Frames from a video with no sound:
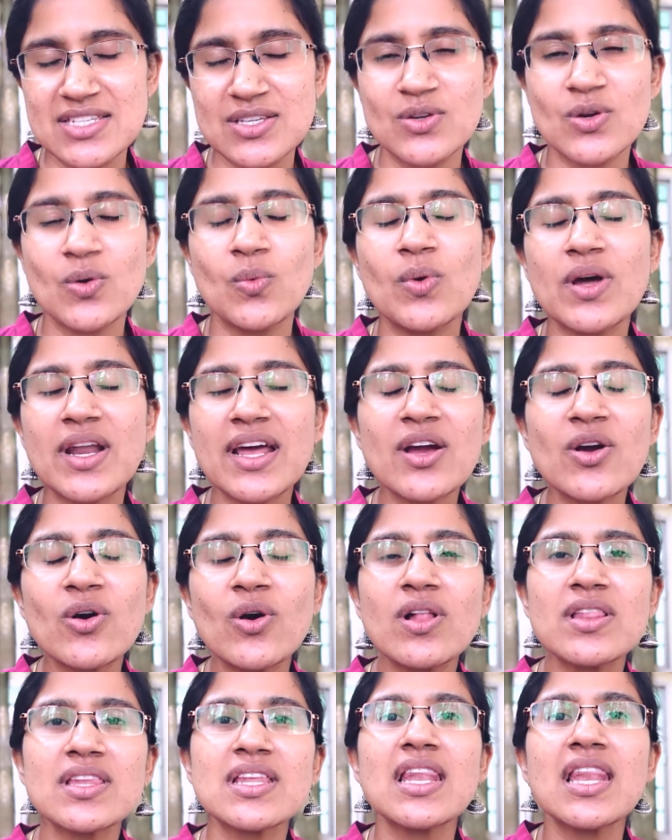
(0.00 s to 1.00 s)
You know, what I
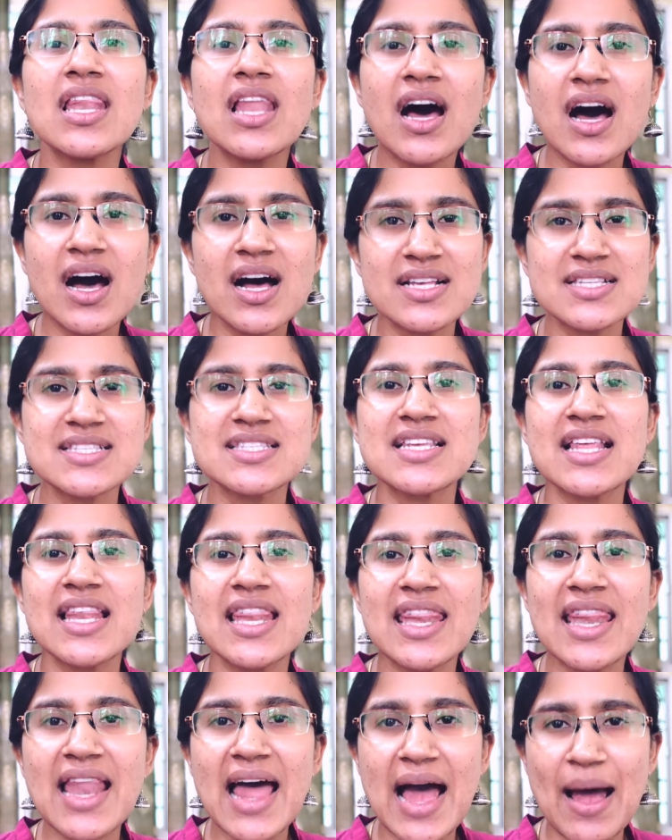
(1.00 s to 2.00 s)
call the last
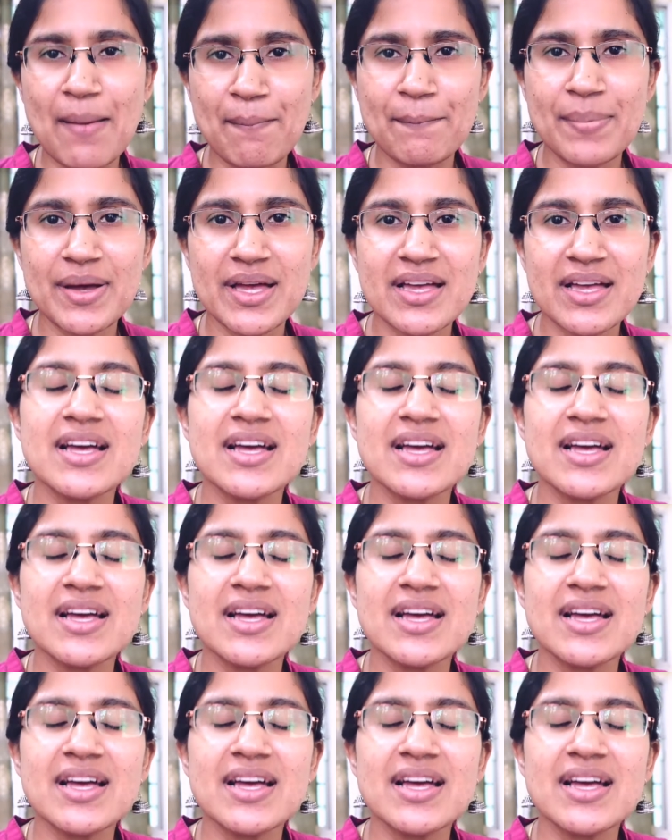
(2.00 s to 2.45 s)
lap,